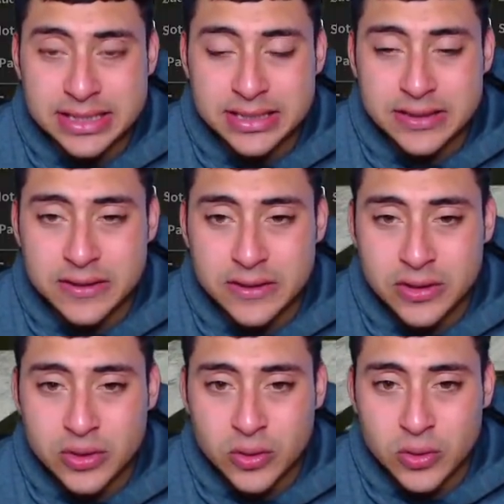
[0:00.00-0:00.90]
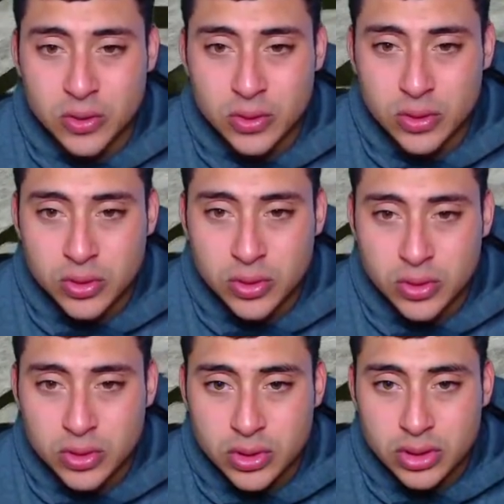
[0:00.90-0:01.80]

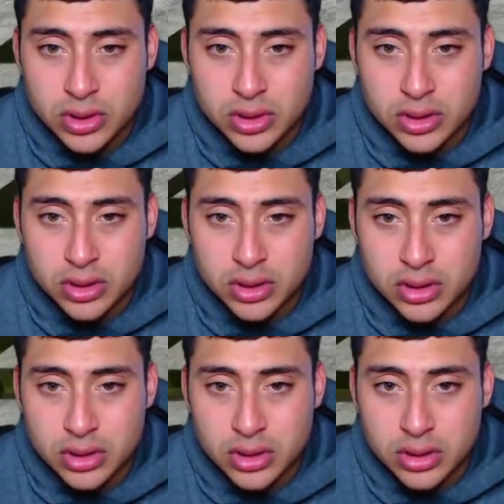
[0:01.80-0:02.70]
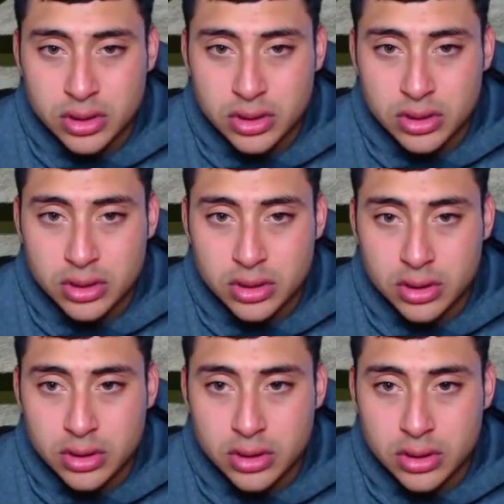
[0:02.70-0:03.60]

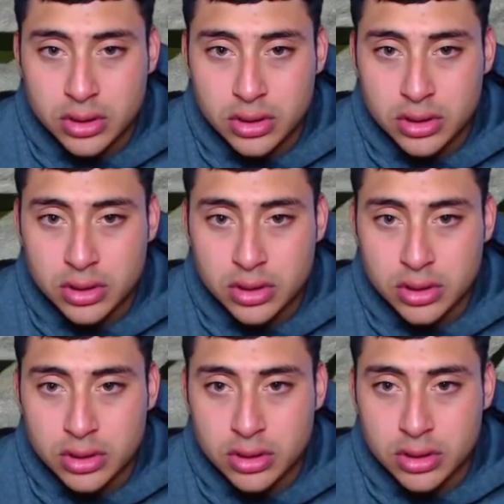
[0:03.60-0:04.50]
Nobody speaks.